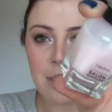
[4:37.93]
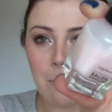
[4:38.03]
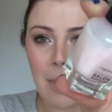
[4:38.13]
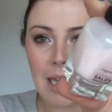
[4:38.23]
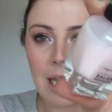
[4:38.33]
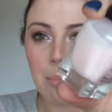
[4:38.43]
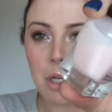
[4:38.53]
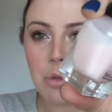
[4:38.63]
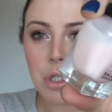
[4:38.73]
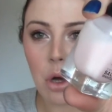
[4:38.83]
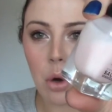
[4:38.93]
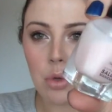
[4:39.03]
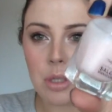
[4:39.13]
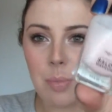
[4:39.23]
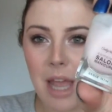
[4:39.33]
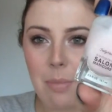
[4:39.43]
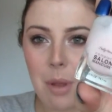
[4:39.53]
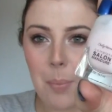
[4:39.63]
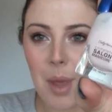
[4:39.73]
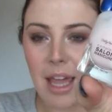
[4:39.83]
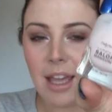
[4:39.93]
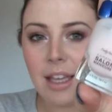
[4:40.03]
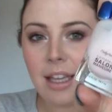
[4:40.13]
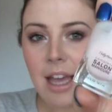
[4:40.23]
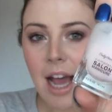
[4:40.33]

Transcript: milky blue toned baby pink.